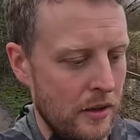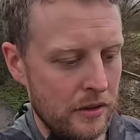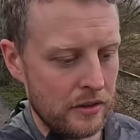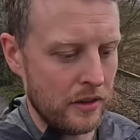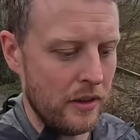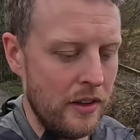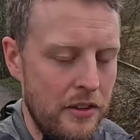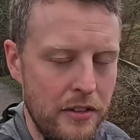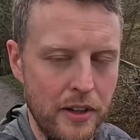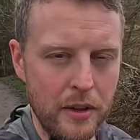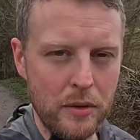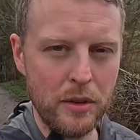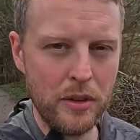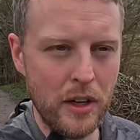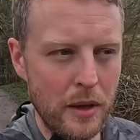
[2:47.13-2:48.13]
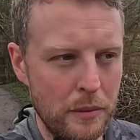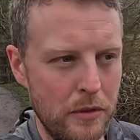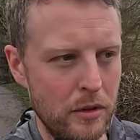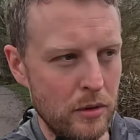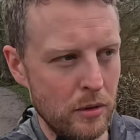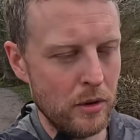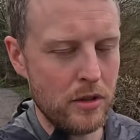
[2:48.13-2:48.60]
So this totaled up
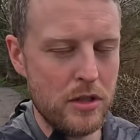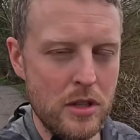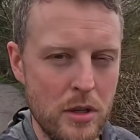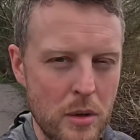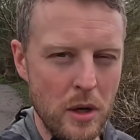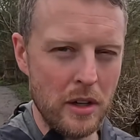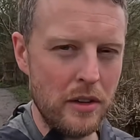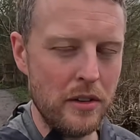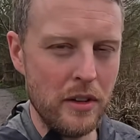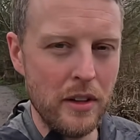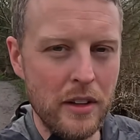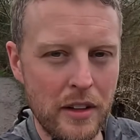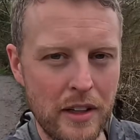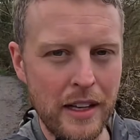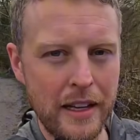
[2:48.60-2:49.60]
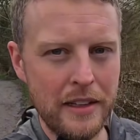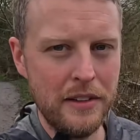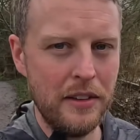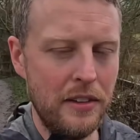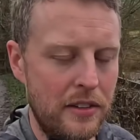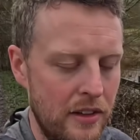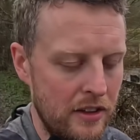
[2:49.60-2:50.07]
to
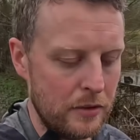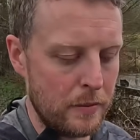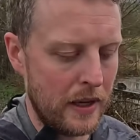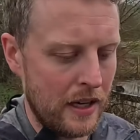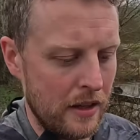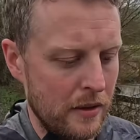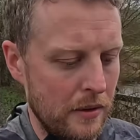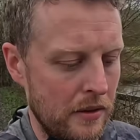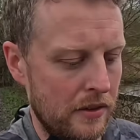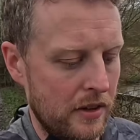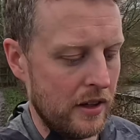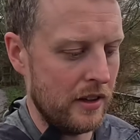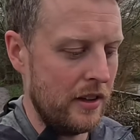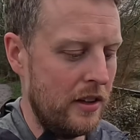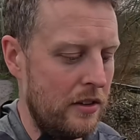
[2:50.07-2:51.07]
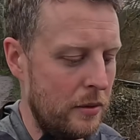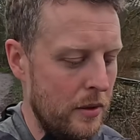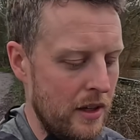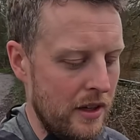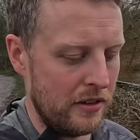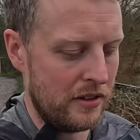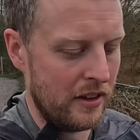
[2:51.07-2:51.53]
£286, and this
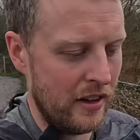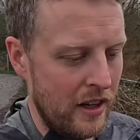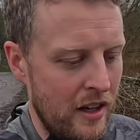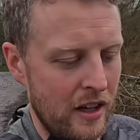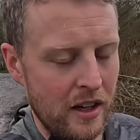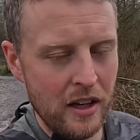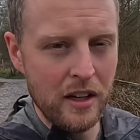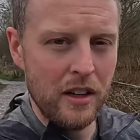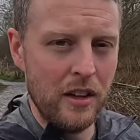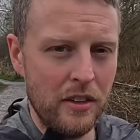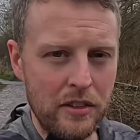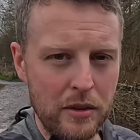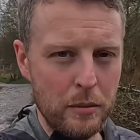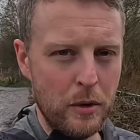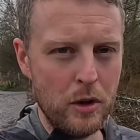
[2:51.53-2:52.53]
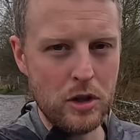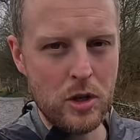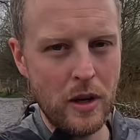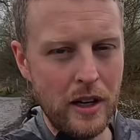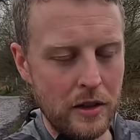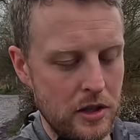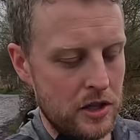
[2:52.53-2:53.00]
was some more
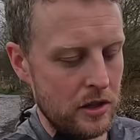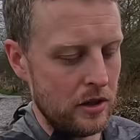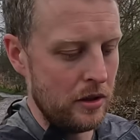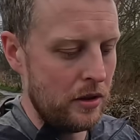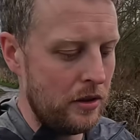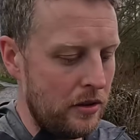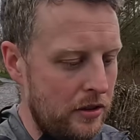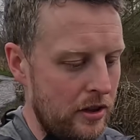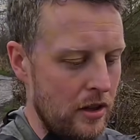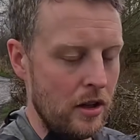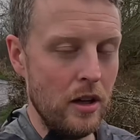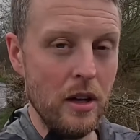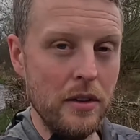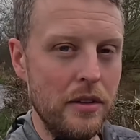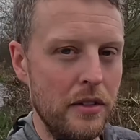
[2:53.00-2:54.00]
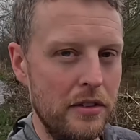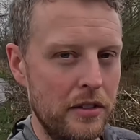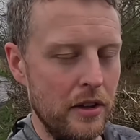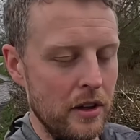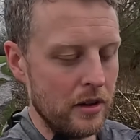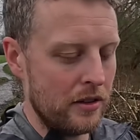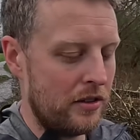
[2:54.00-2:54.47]
trail shoes, lots of
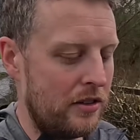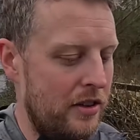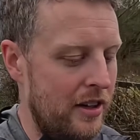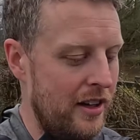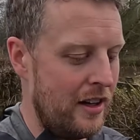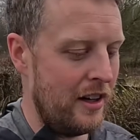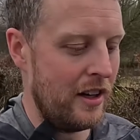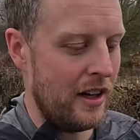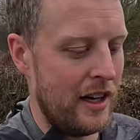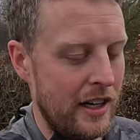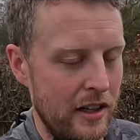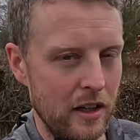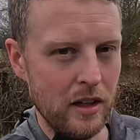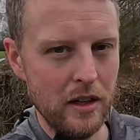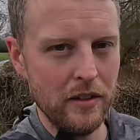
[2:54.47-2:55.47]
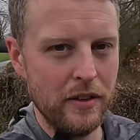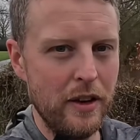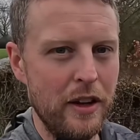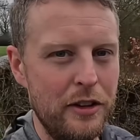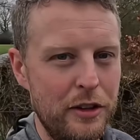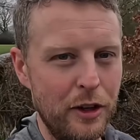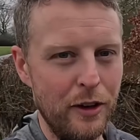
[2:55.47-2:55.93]
socks. I had a lot of
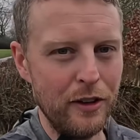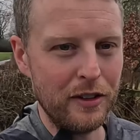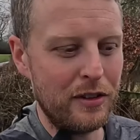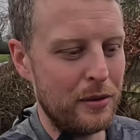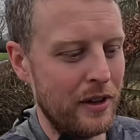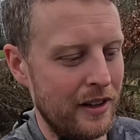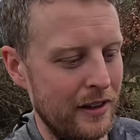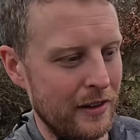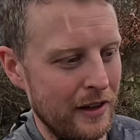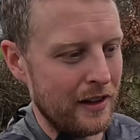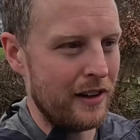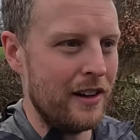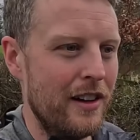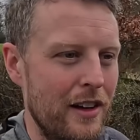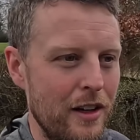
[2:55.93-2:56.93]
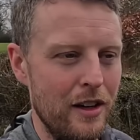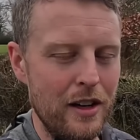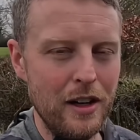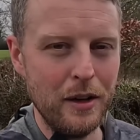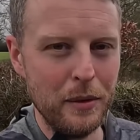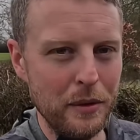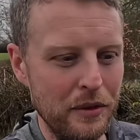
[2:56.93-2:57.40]
socks that got a lot
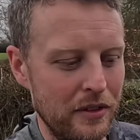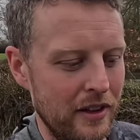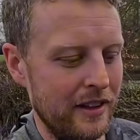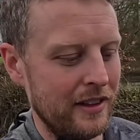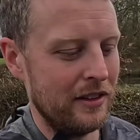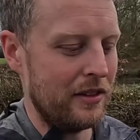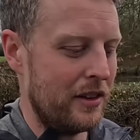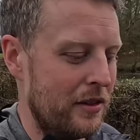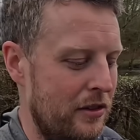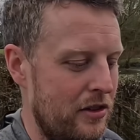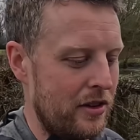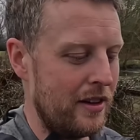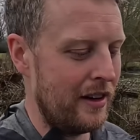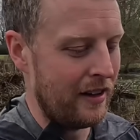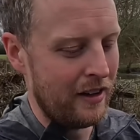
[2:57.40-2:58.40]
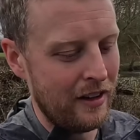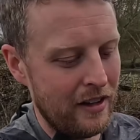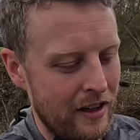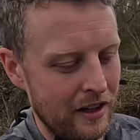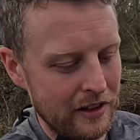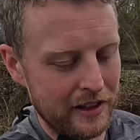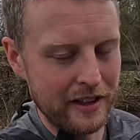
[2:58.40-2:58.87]
of holes in as I was
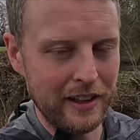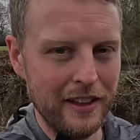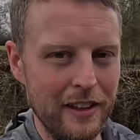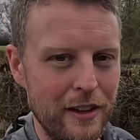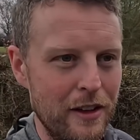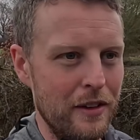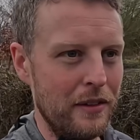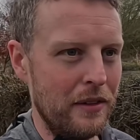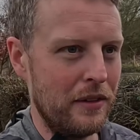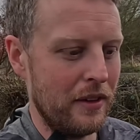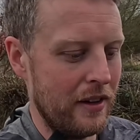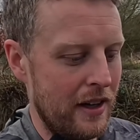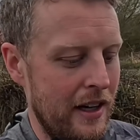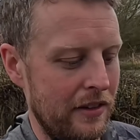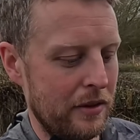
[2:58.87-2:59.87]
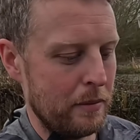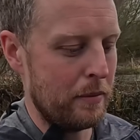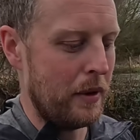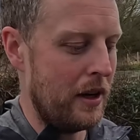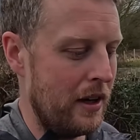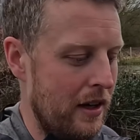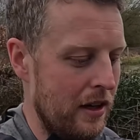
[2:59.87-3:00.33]
hiking along, so I had to
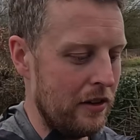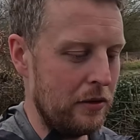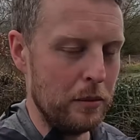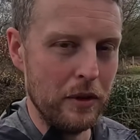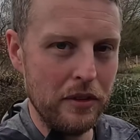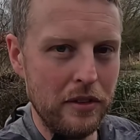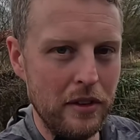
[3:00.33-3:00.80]
buy loads more